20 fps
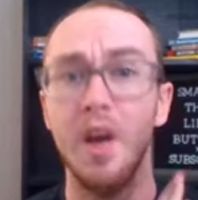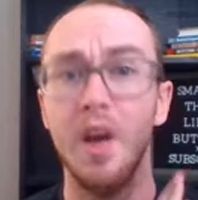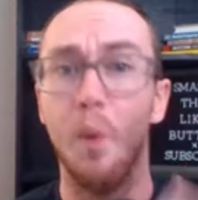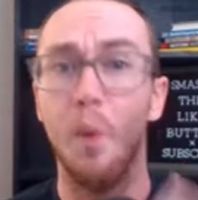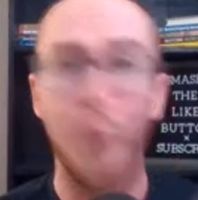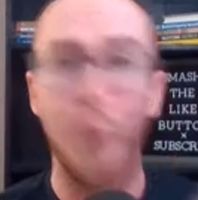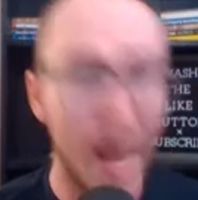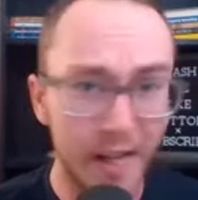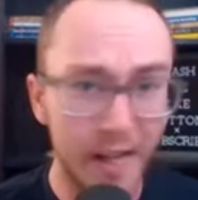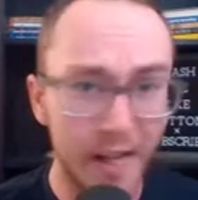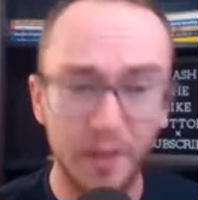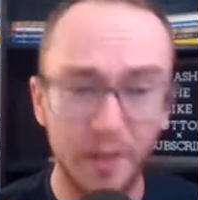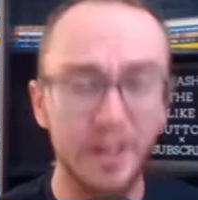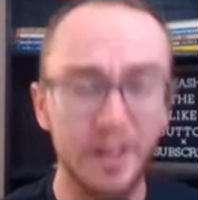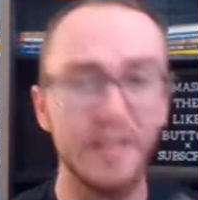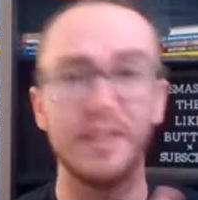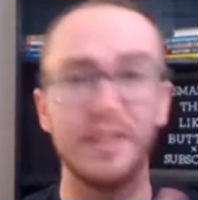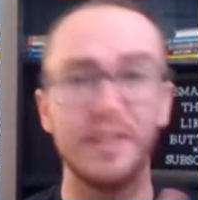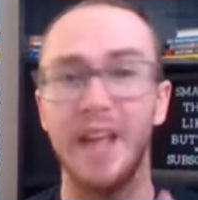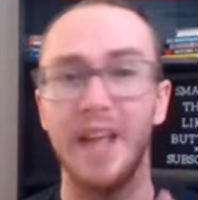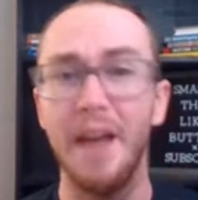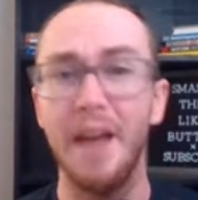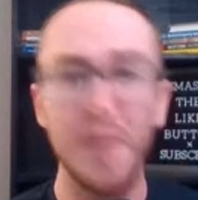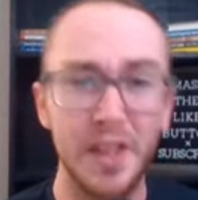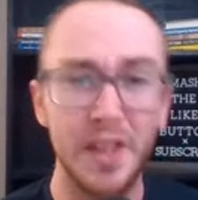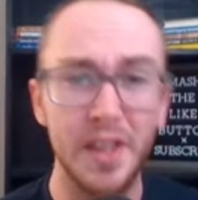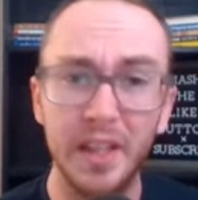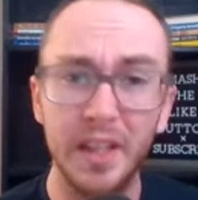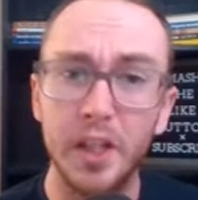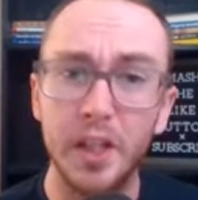wineries,
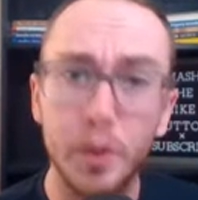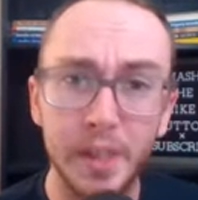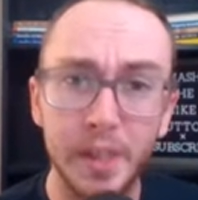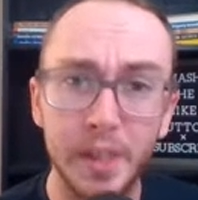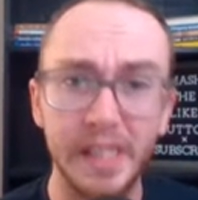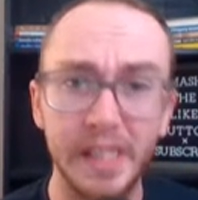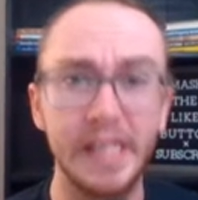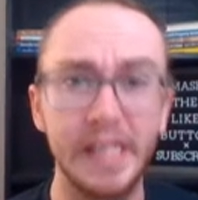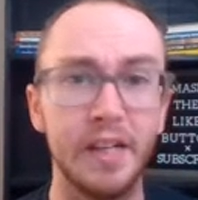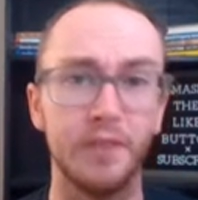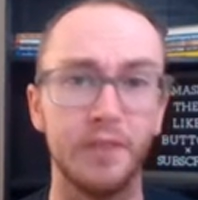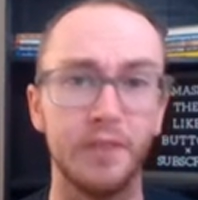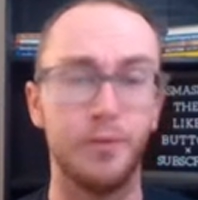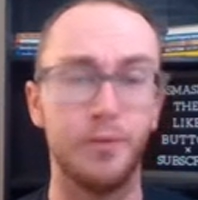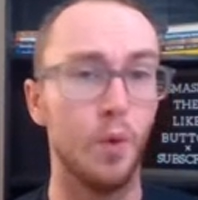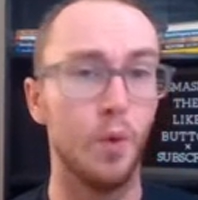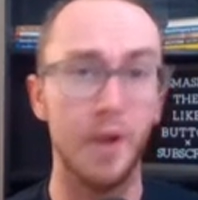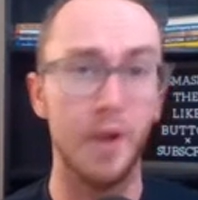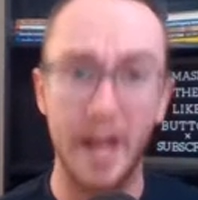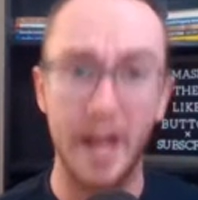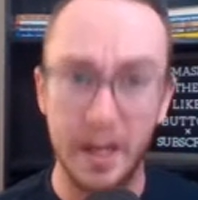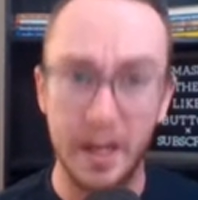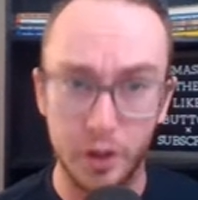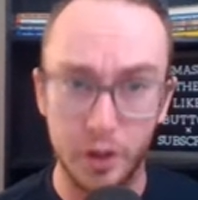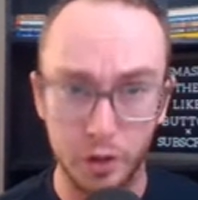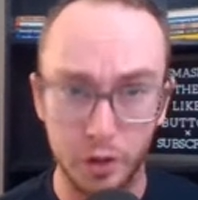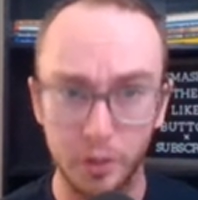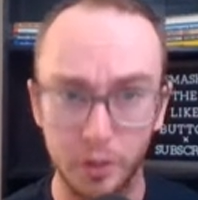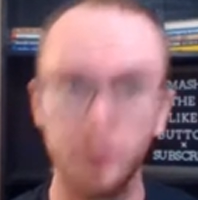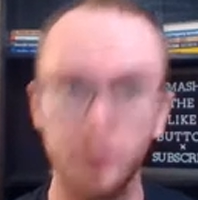everything that you would need for a
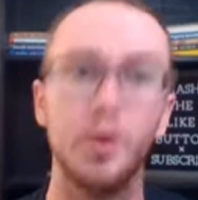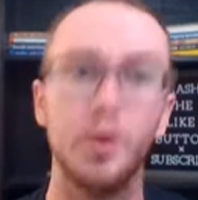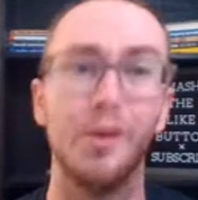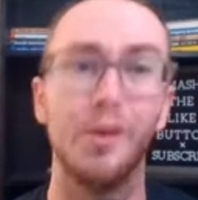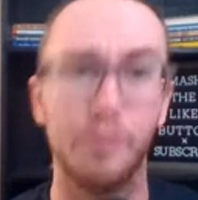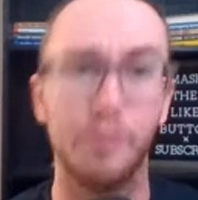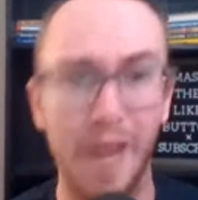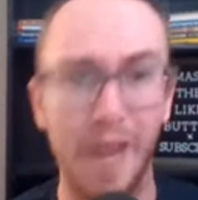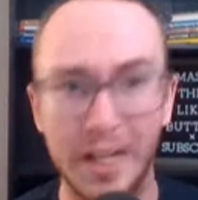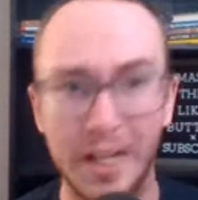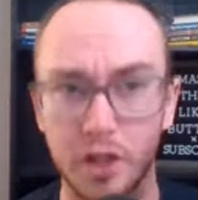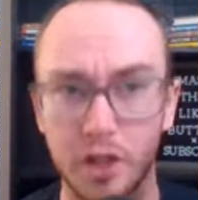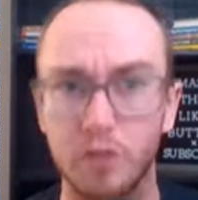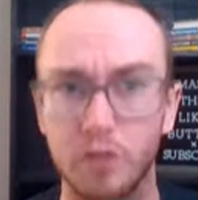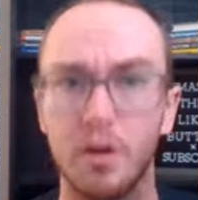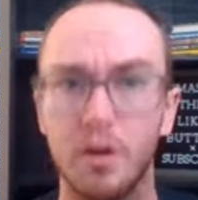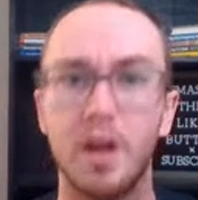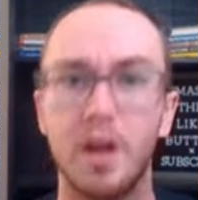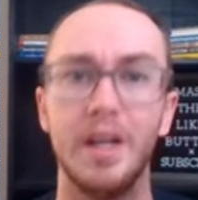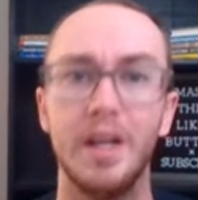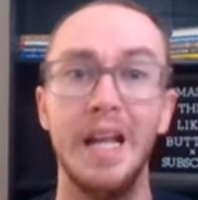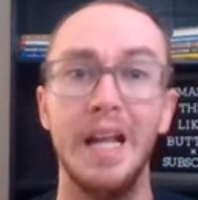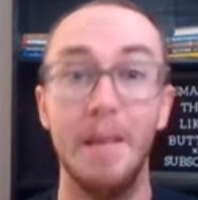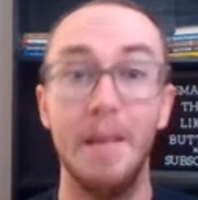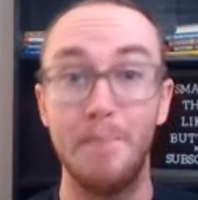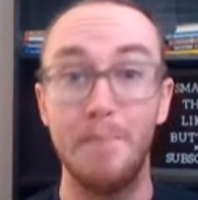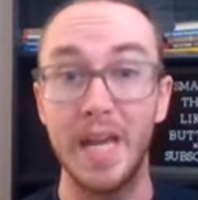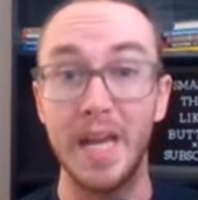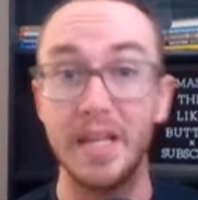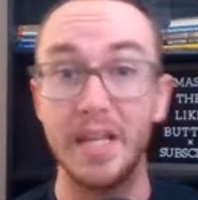true restaurant restaurant
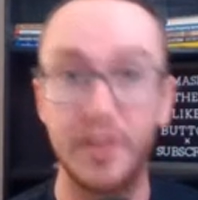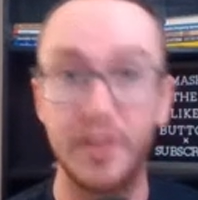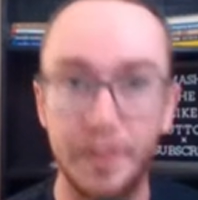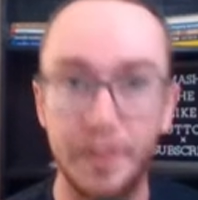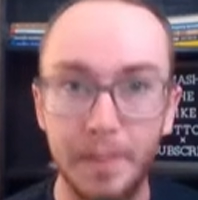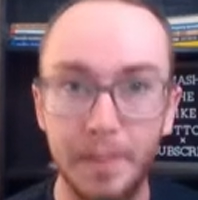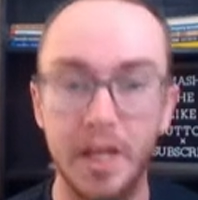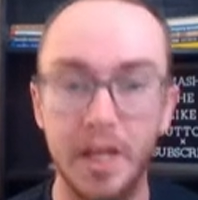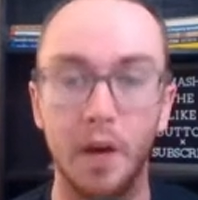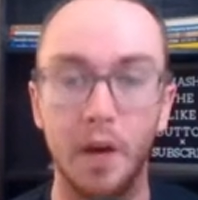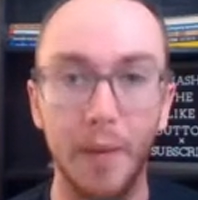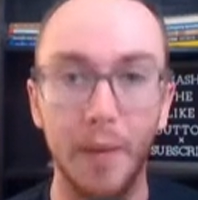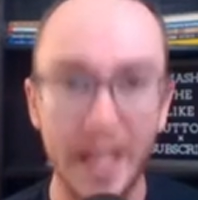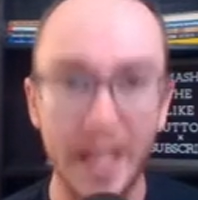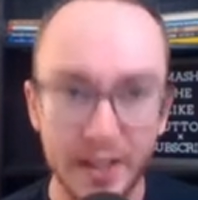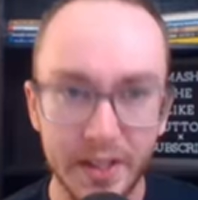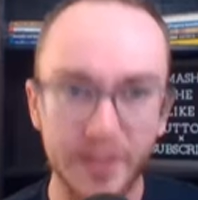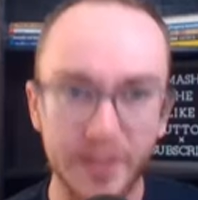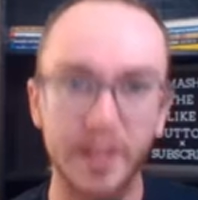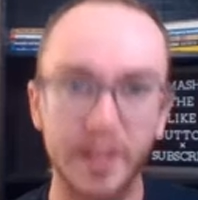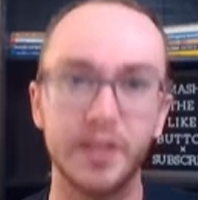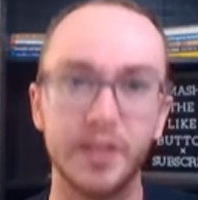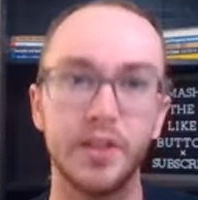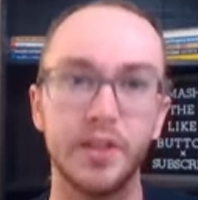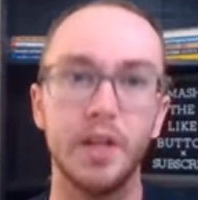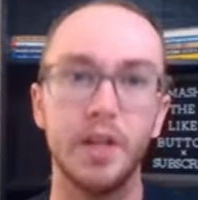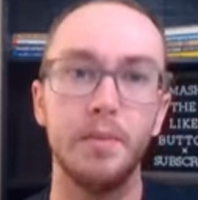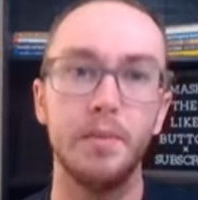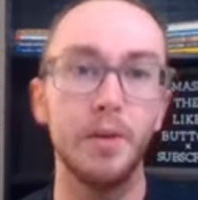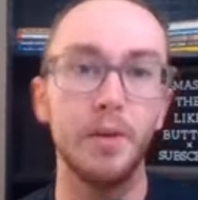based POS
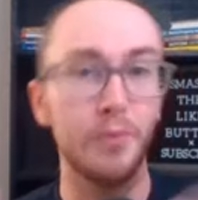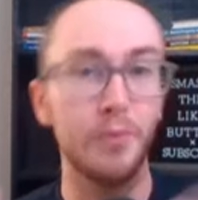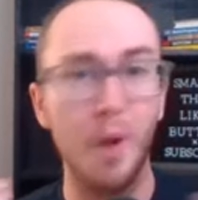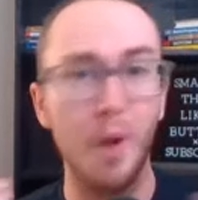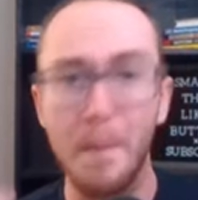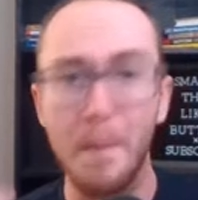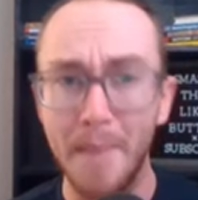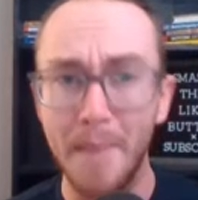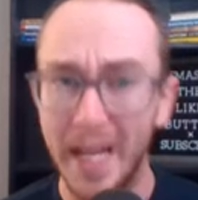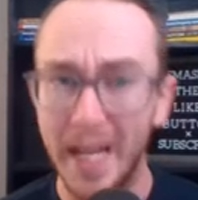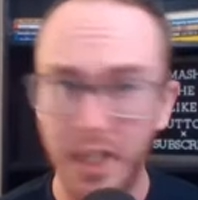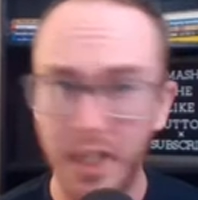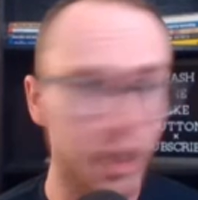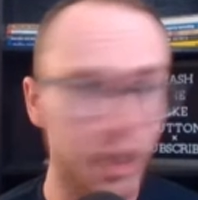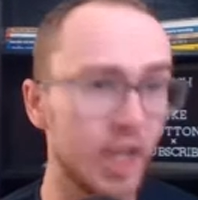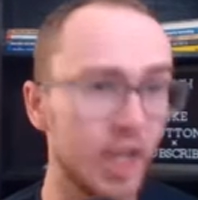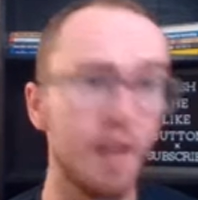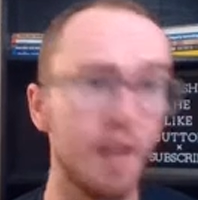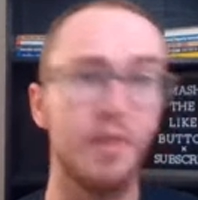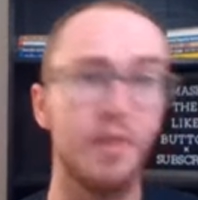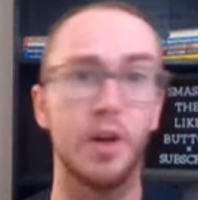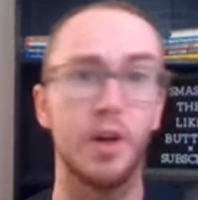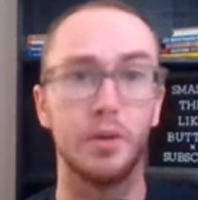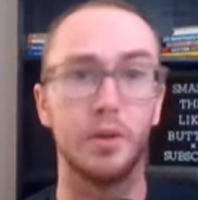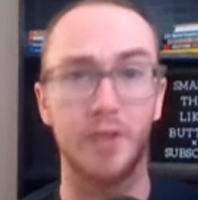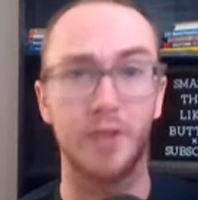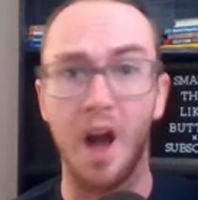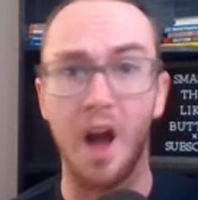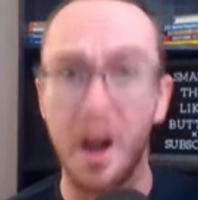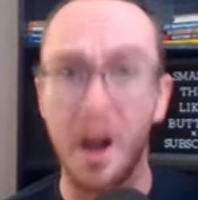system for managing
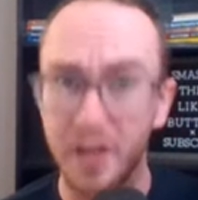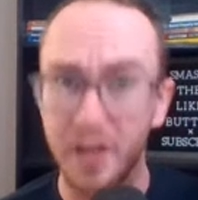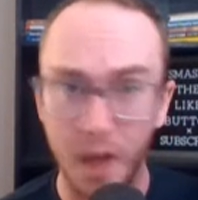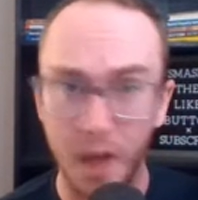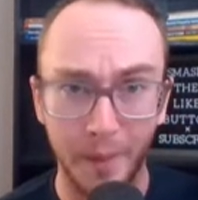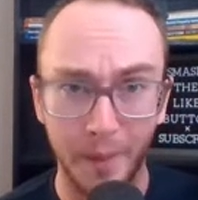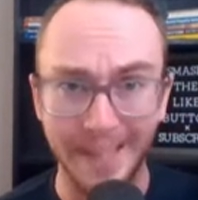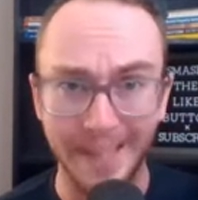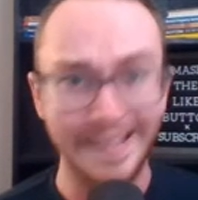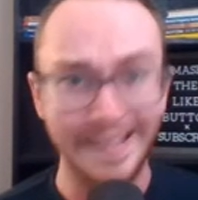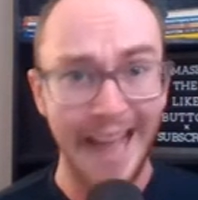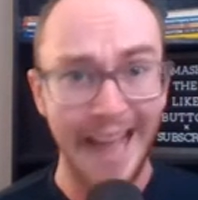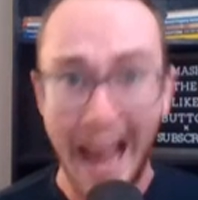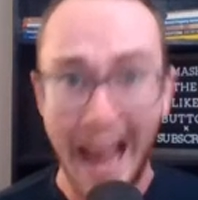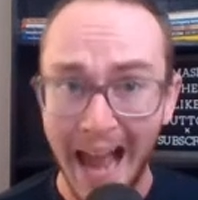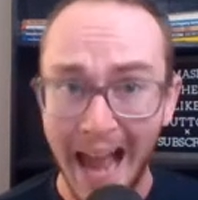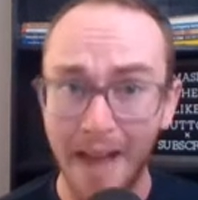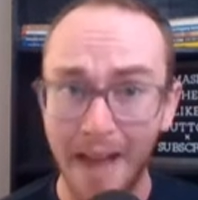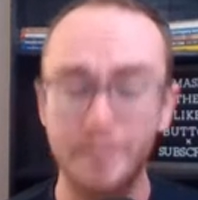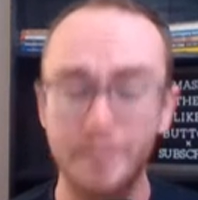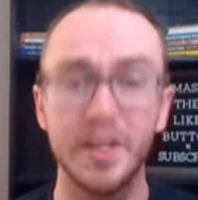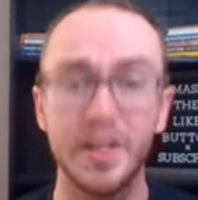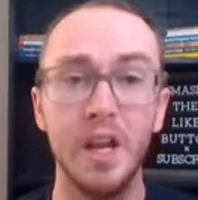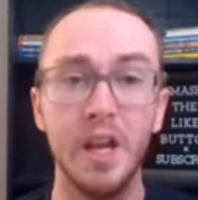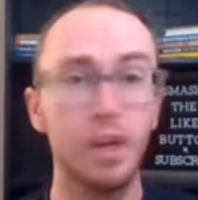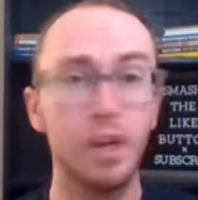those ongoing tabs,